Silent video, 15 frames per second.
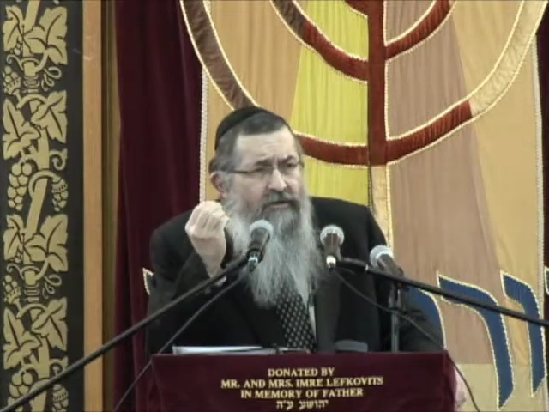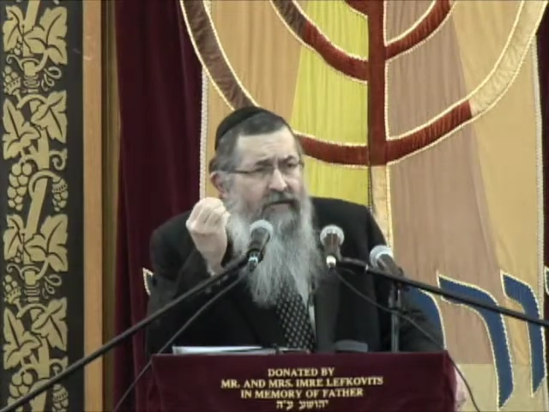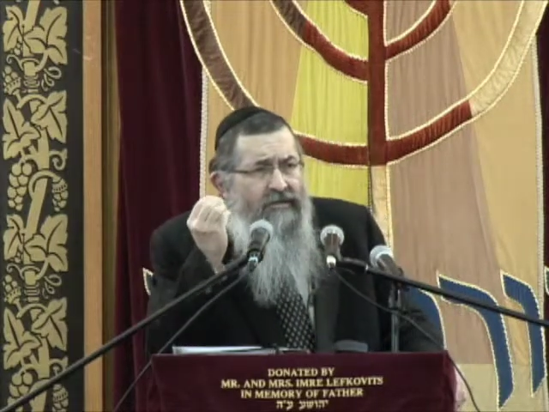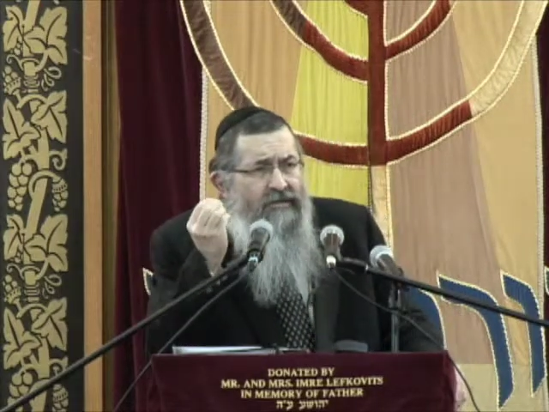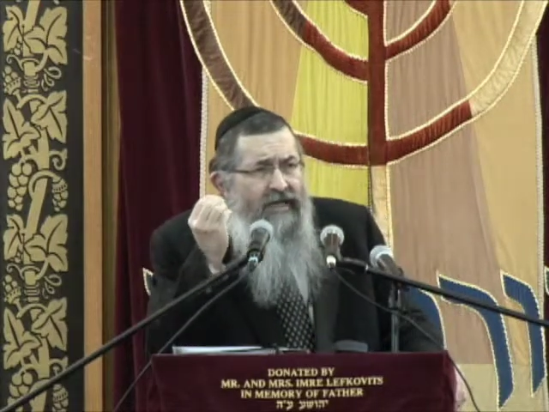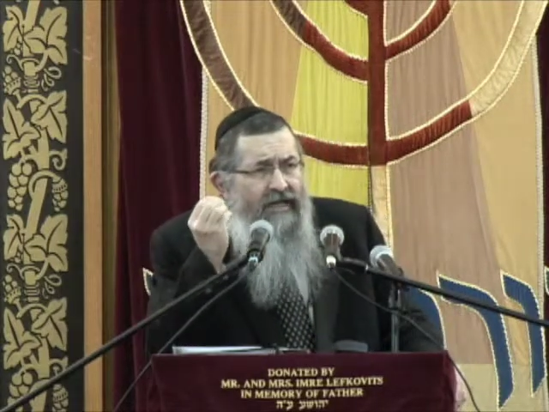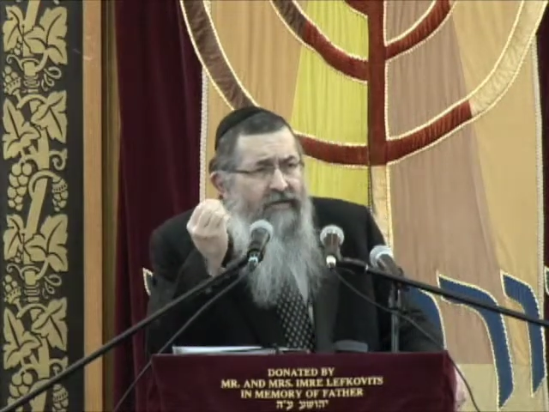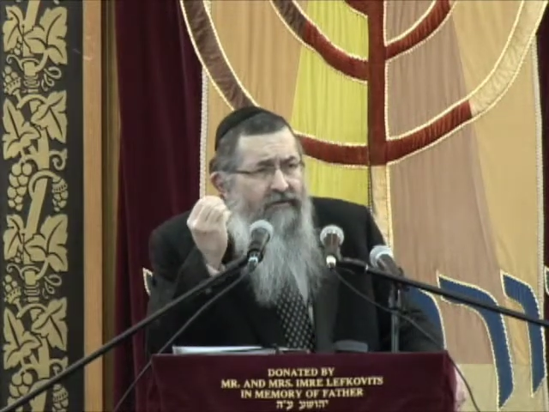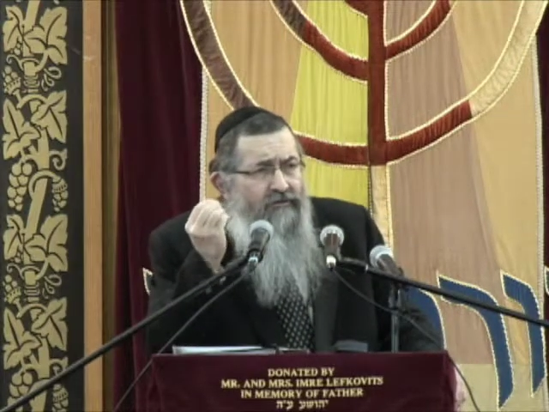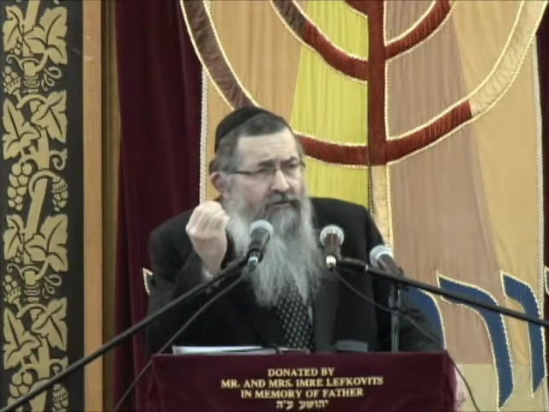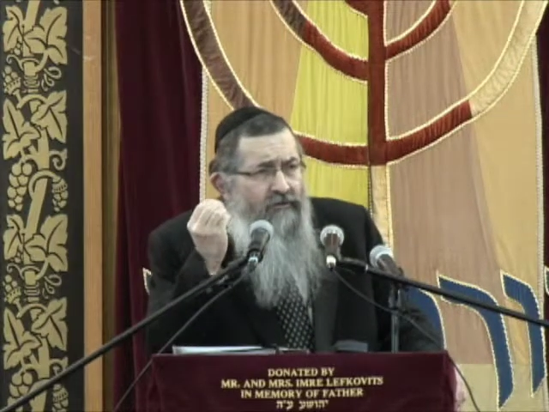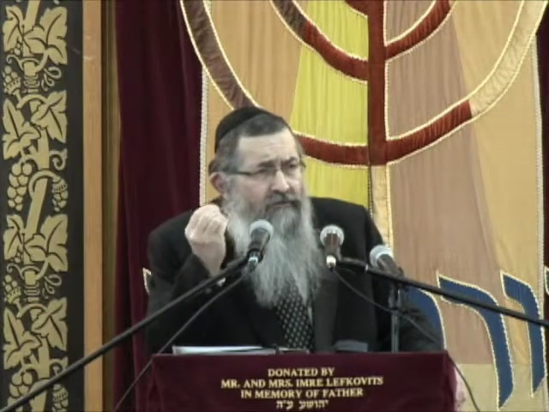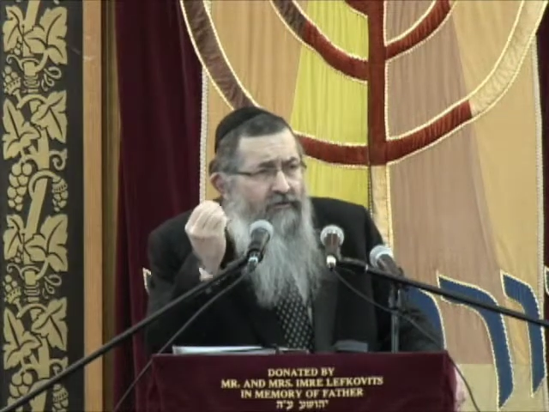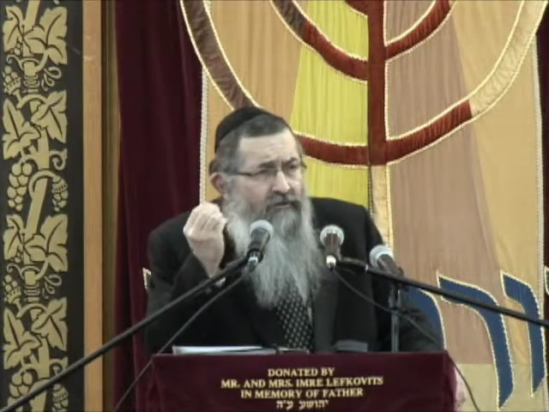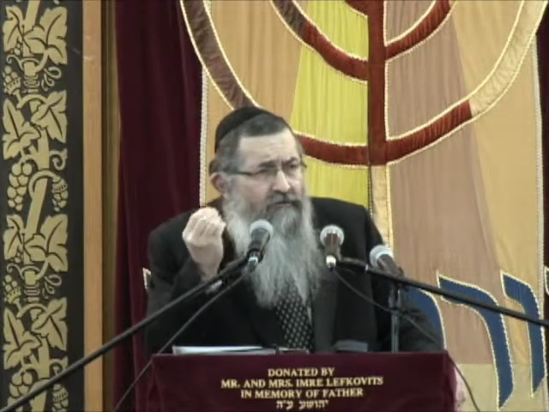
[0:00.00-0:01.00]
light
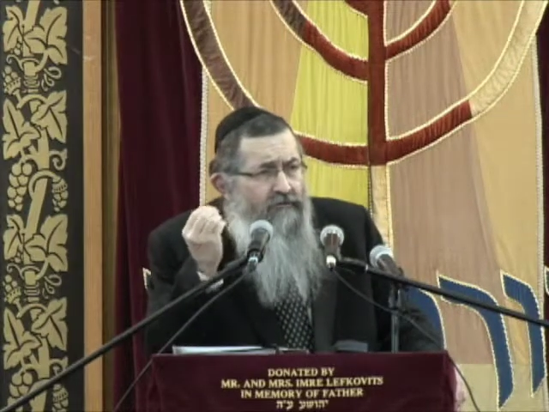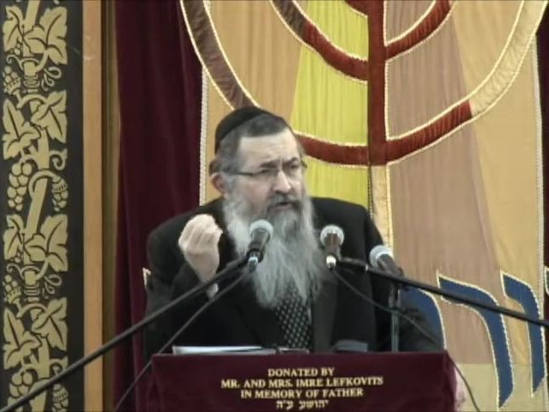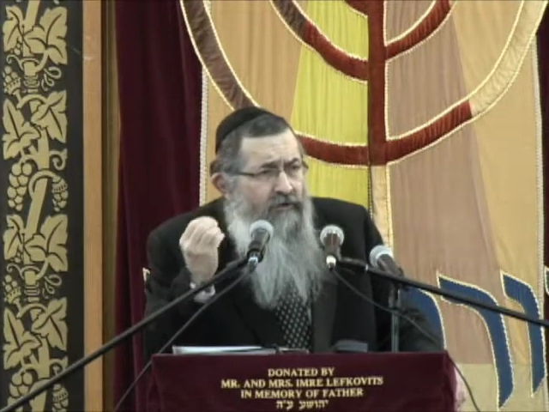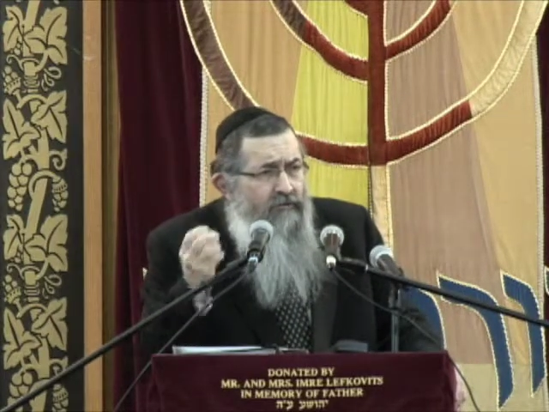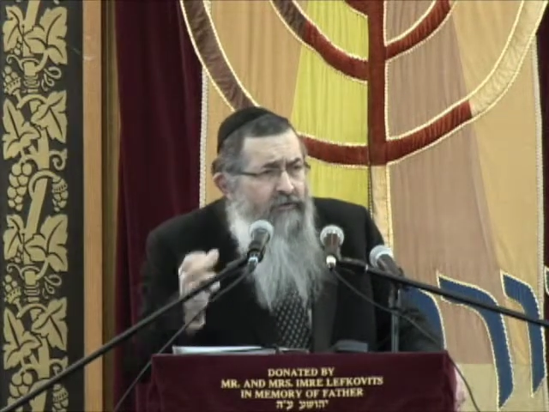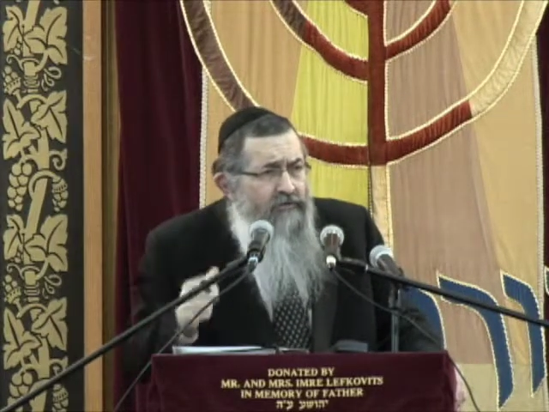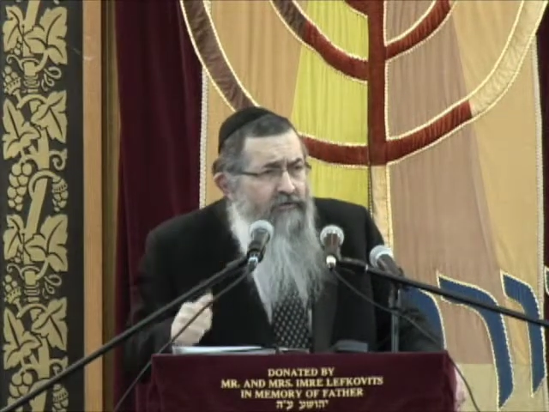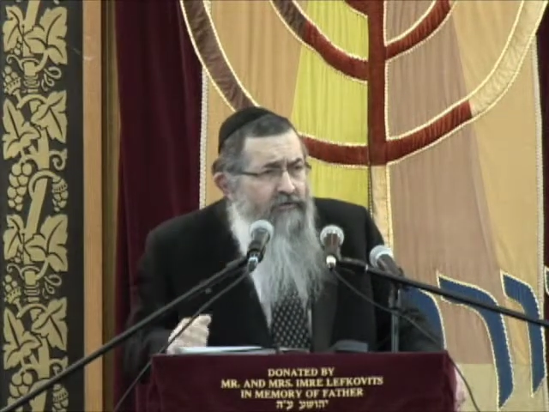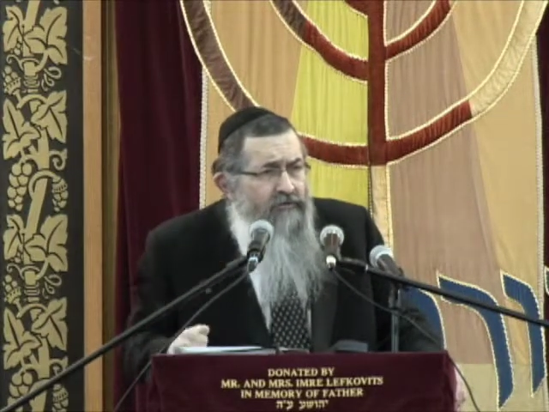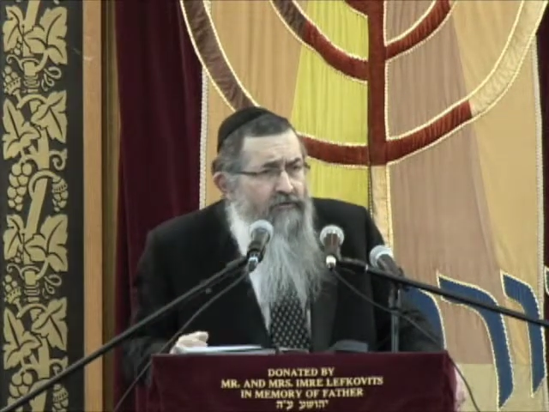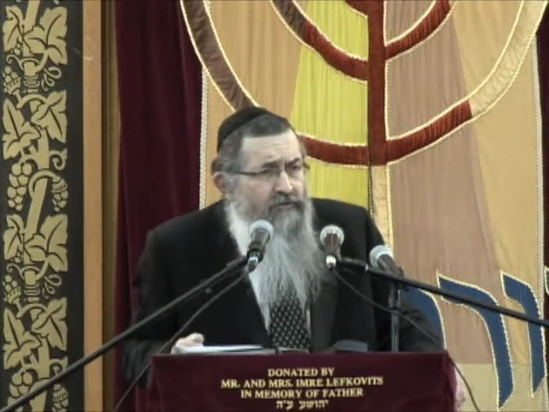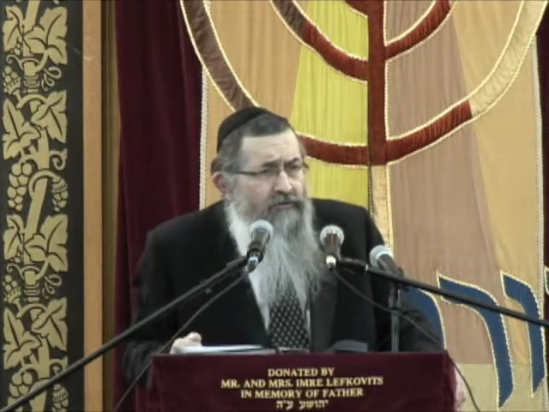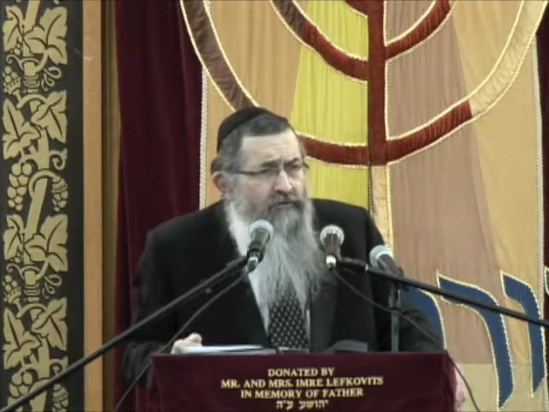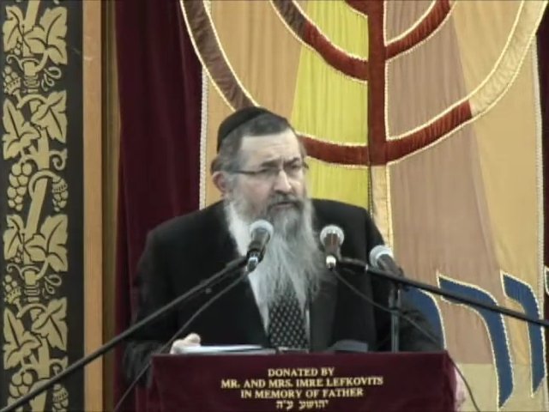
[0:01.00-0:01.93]
is extinguished?